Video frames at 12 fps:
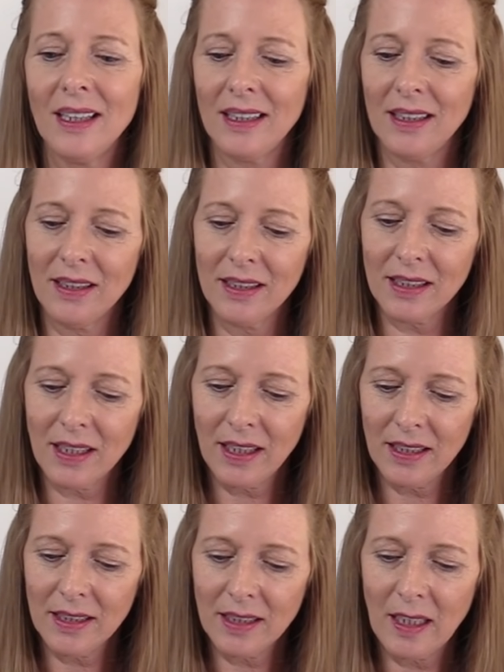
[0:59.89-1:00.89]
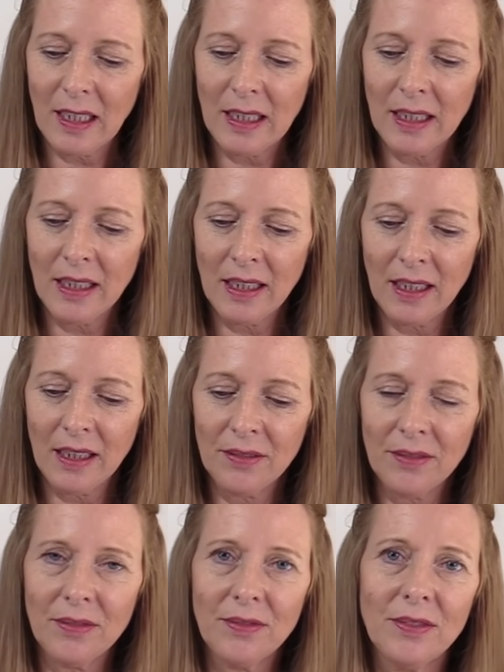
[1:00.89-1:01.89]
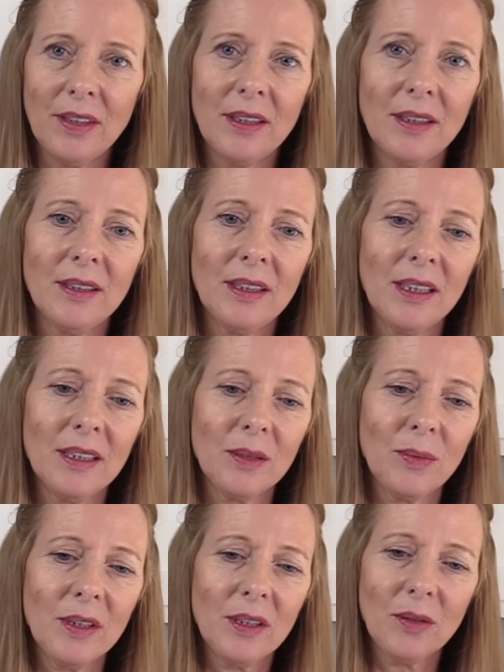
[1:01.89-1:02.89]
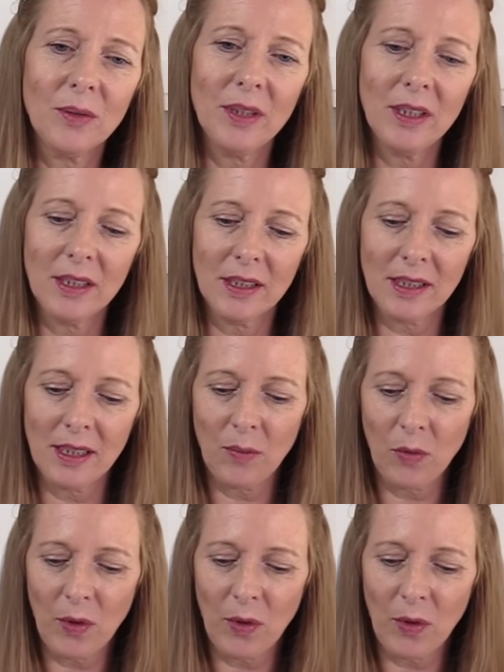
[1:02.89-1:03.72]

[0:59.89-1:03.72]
In this case, I have as one ingredient some